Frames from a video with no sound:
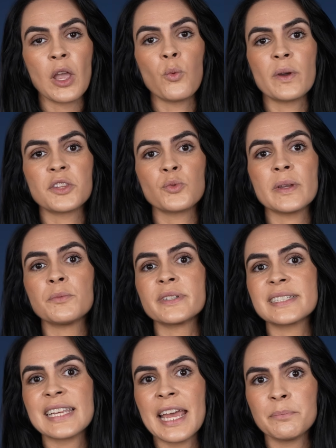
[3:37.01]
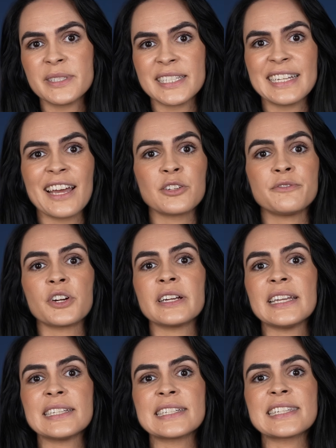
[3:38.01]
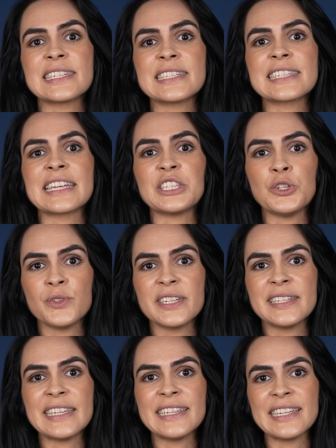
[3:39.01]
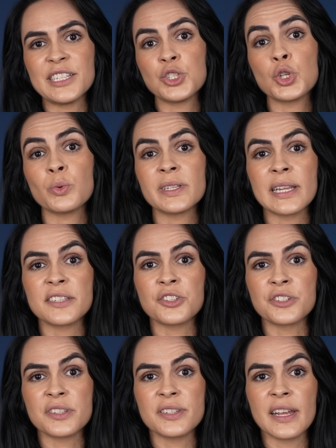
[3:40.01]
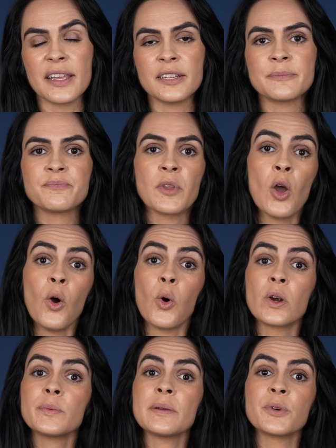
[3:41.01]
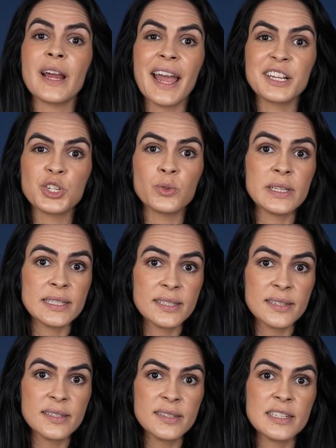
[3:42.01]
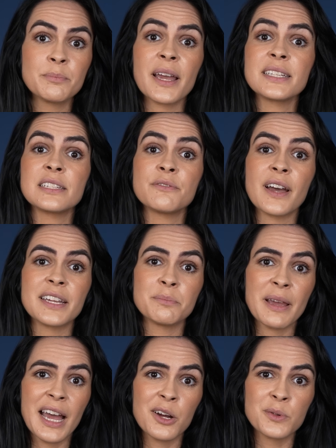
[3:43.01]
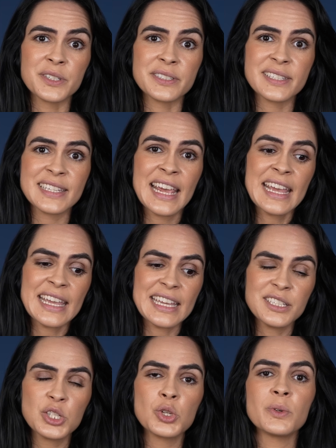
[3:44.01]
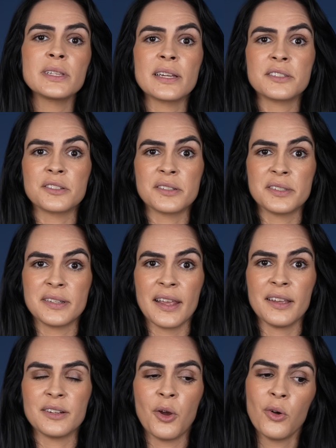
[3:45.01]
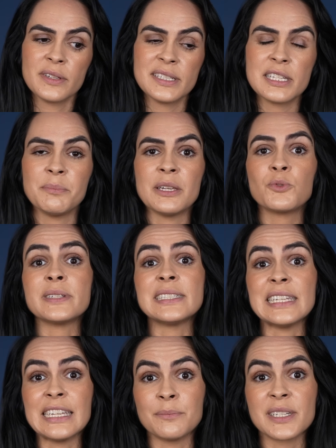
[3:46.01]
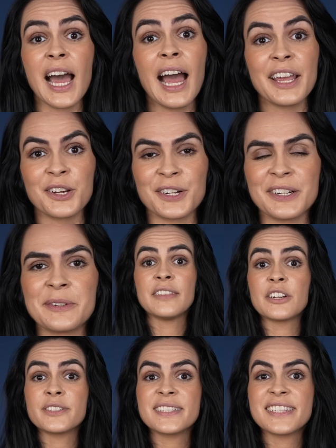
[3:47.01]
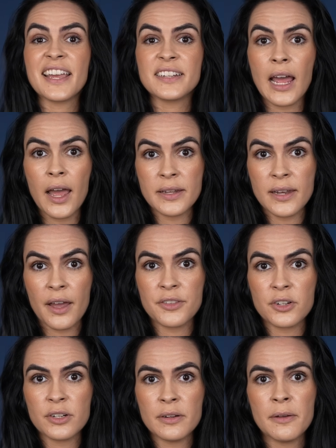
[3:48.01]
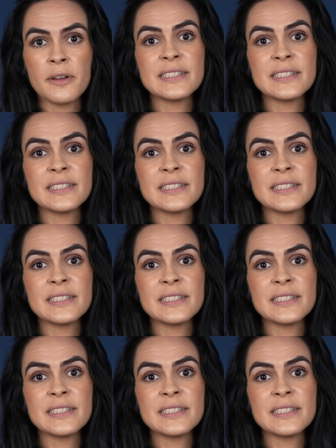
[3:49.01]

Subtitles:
whether we were tempted out of our innocence and unity into a lesser state, or we were actually assisted by divine powers into a lesser state only to be redeemed higher, there is yet another